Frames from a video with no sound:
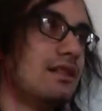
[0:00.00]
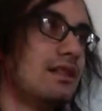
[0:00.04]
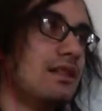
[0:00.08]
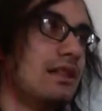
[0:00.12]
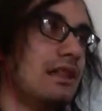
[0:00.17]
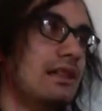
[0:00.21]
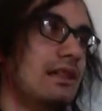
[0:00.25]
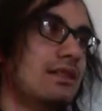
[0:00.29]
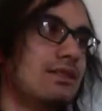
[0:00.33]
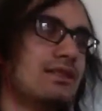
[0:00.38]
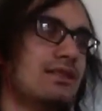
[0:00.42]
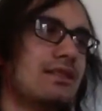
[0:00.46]

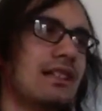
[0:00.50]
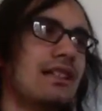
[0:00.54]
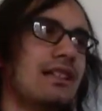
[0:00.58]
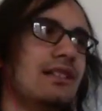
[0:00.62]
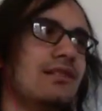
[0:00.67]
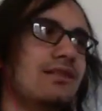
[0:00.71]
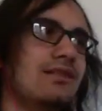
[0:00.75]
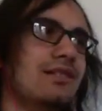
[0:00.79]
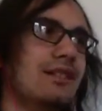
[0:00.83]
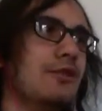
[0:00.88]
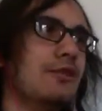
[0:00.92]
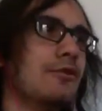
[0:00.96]
isn't a
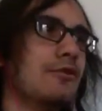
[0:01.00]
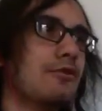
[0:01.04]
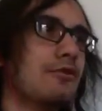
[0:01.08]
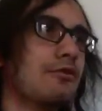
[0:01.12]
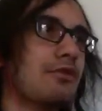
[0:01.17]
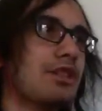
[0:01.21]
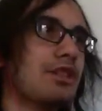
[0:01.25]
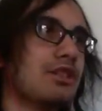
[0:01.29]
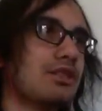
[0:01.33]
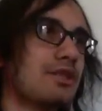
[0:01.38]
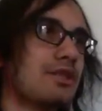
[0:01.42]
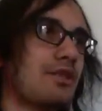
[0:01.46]
legal
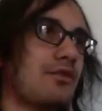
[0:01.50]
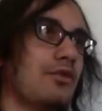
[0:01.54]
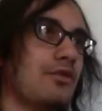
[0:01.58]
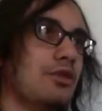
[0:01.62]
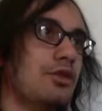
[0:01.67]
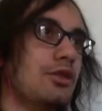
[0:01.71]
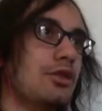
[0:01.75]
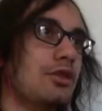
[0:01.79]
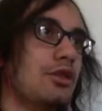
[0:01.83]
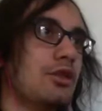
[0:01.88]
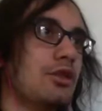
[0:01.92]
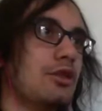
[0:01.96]
risk for you
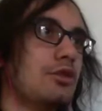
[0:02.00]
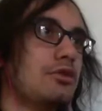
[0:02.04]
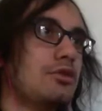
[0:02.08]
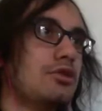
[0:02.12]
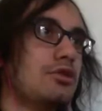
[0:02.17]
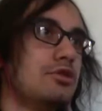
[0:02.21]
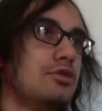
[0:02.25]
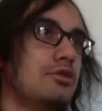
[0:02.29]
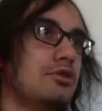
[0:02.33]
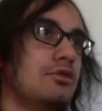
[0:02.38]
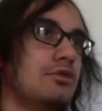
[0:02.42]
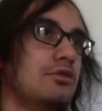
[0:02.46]
to go
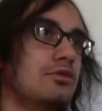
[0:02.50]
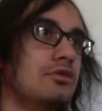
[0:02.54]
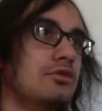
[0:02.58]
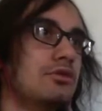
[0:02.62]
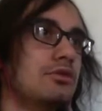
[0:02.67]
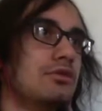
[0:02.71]
to.